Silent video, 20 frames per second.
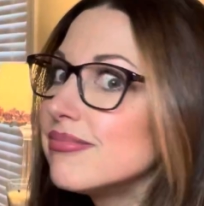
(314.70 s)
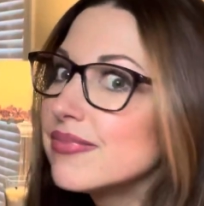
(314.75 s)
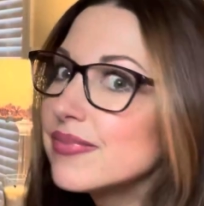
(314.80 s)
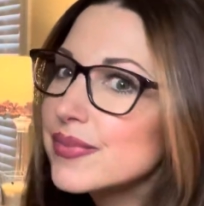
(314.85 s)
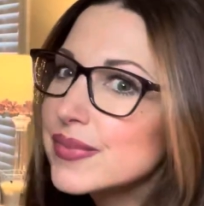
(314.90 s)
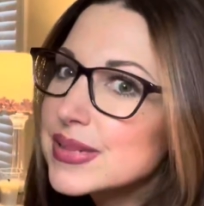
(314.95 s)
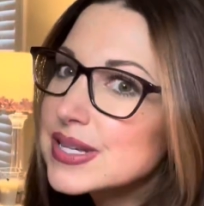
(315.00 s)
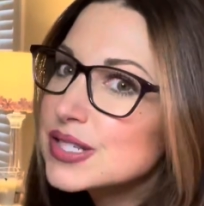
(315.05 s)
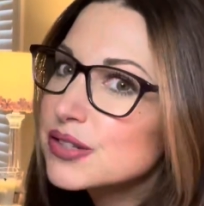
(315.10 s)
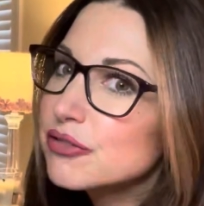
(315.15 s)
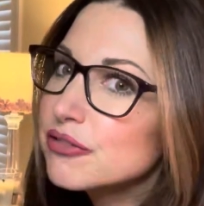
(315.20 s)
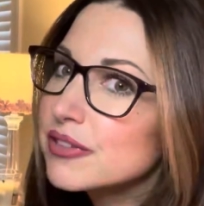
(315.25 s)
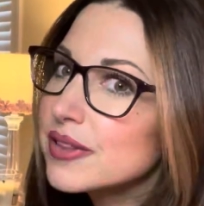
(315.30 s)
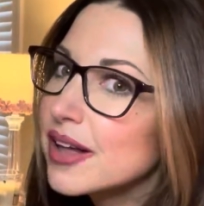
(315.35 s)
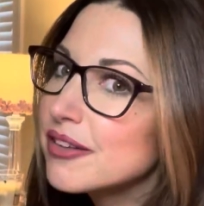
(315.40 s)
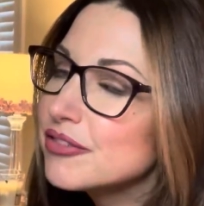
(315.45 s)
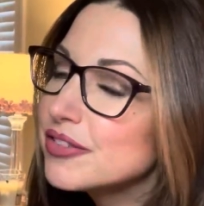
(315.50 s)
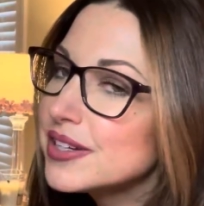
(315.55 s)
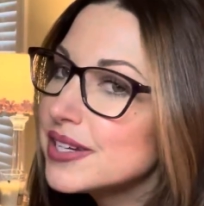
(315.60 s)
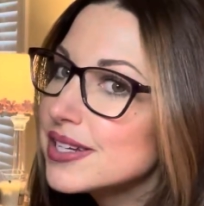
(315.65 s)
Is
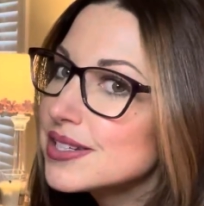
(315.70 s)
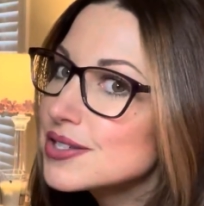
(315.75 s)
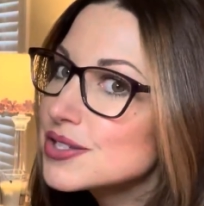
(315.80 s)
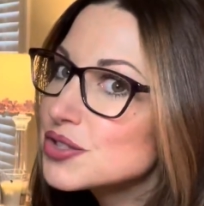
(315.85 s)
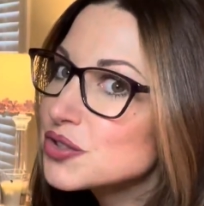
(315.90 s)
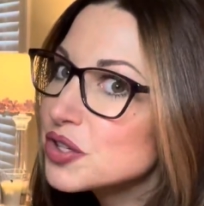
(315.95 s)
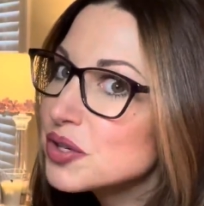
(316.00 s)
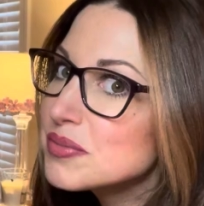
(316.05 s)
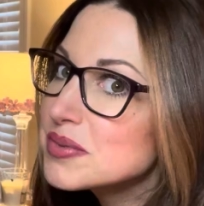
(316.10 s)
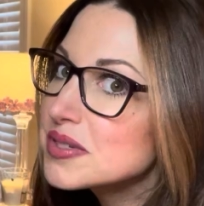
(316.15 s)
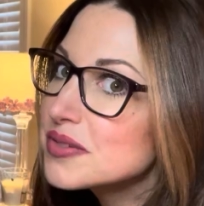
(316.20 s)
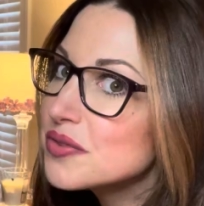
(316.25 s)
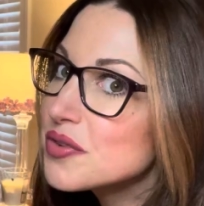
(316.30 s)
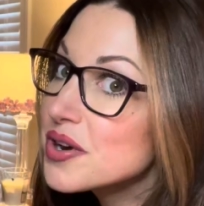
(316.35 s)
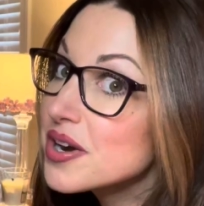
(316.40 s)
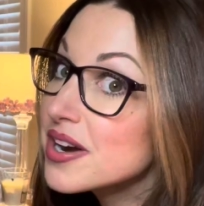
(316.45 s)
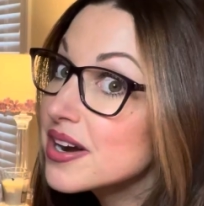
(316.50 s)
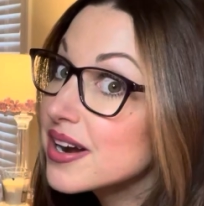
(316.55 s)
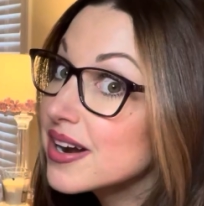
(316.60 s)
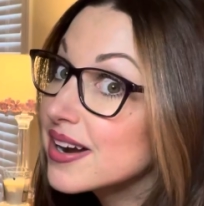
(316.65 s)
fluffy a descriptive
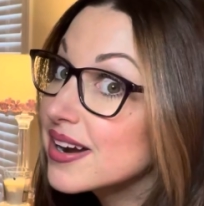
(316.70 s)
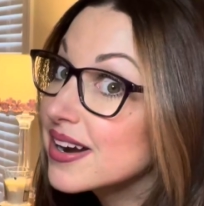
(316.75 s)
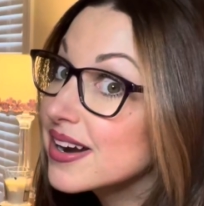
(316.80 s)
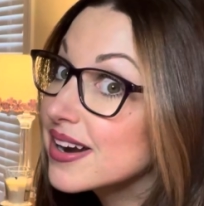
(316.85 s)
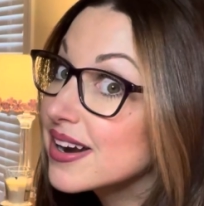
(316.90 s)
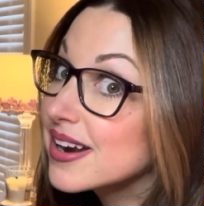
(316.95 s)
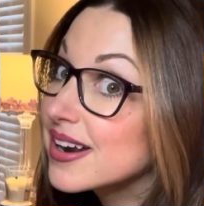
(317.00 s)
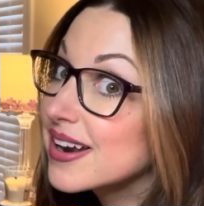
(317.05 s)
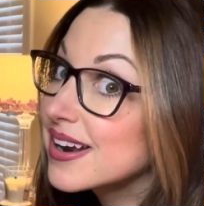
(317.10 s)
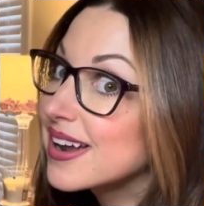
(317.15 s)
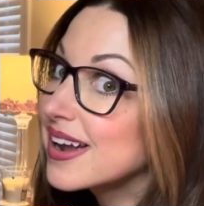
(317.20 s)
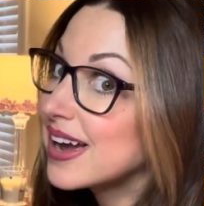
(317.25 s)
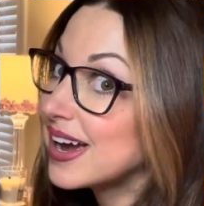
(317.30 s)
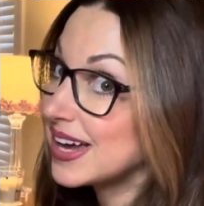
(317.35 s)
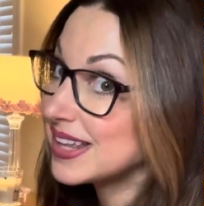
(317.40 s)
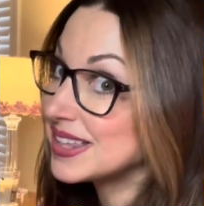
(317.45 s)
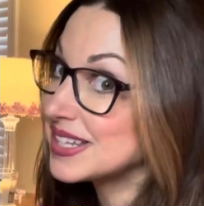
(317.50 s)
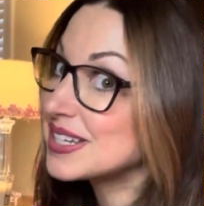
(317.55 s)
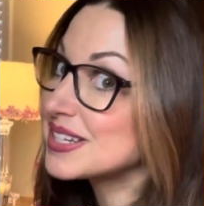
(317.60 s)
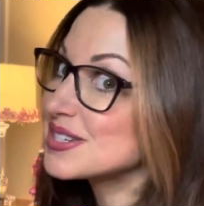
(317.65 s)
word? I
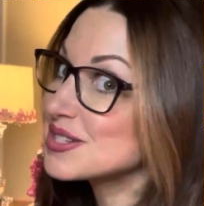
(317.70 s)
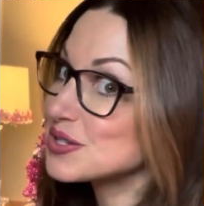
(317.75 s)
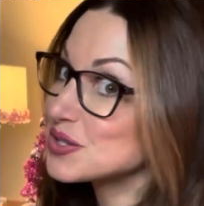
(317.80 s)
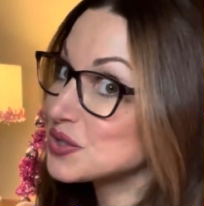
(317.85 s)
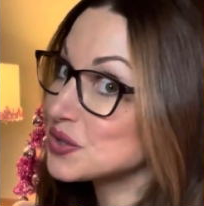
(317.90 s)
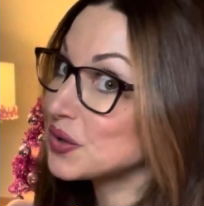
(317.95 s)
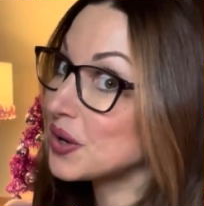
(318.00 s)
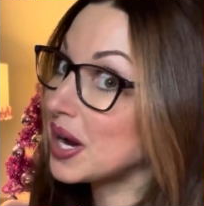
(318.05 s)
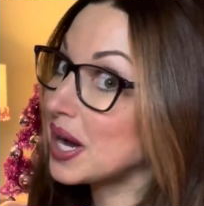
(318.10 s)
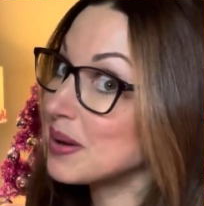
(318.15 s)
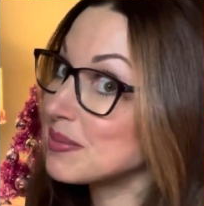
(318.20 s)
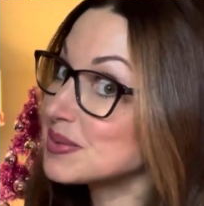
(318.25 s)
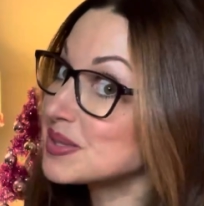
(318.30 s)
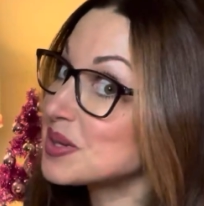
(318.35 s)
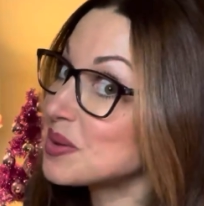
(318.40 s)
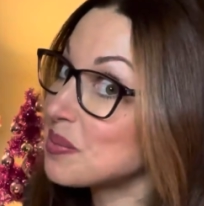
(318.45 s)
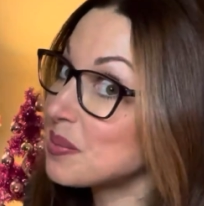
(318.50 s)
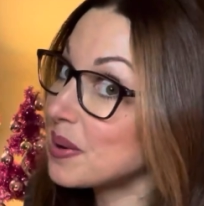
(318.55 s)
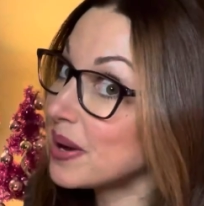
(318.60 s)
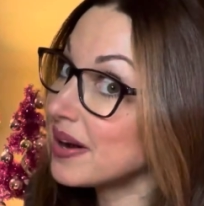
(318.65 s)
think it describes the
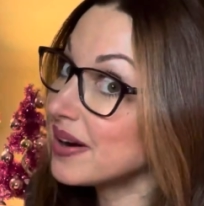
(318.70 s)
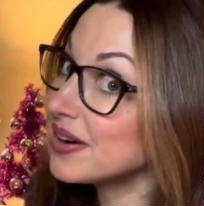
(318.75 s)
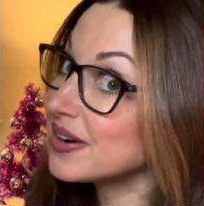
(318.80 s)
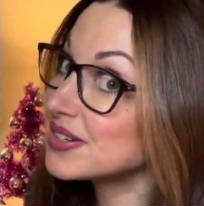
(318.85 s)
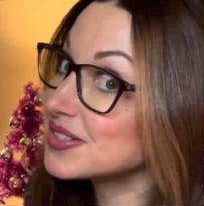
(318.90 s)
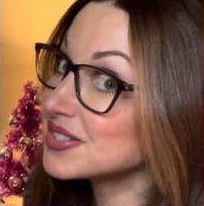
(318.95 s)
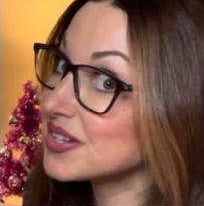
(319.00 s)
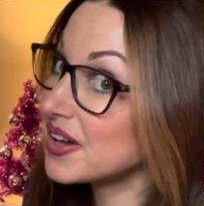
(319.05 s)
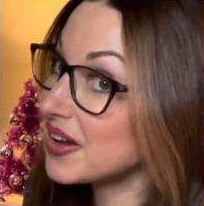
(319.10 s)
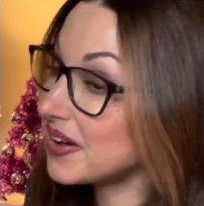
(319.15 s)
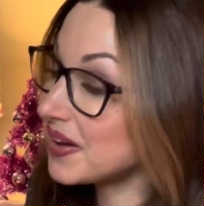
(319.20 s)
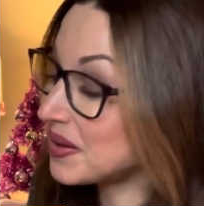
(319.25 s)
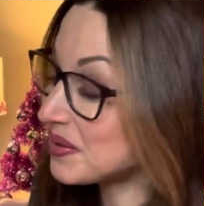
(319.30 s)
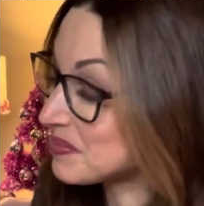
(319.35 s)
bears, huh?